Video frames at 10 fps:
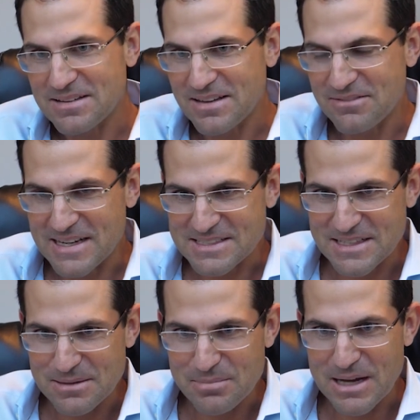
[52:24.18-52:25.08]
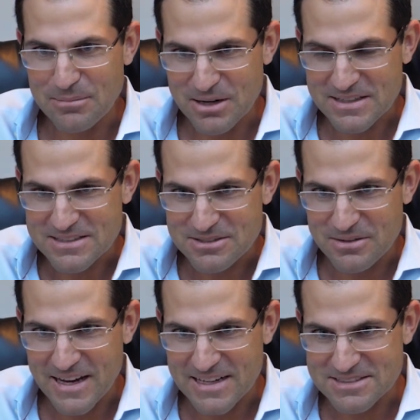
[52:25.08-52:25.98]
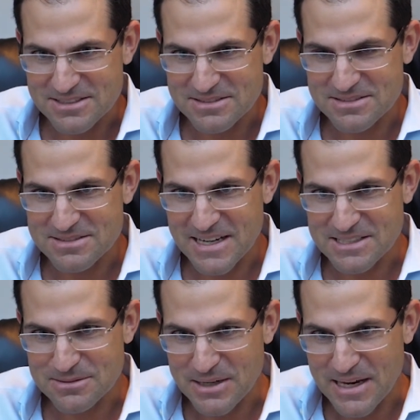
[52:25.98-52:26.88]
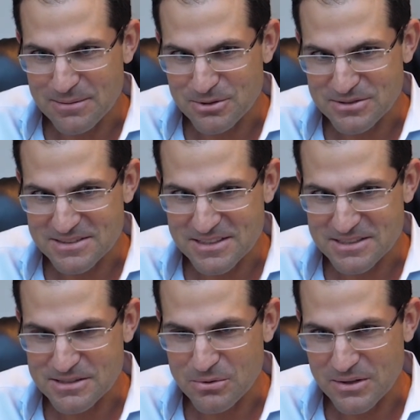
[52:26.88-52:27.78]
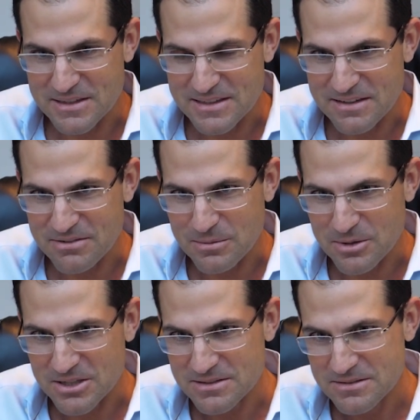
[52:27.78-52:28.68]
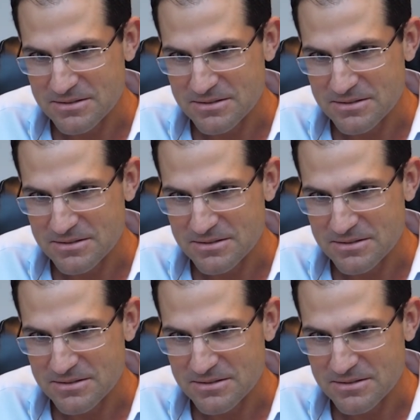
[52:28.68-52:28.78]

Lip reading: investing in bond markets, so they had to take some gambles, and this is the one that they've come on.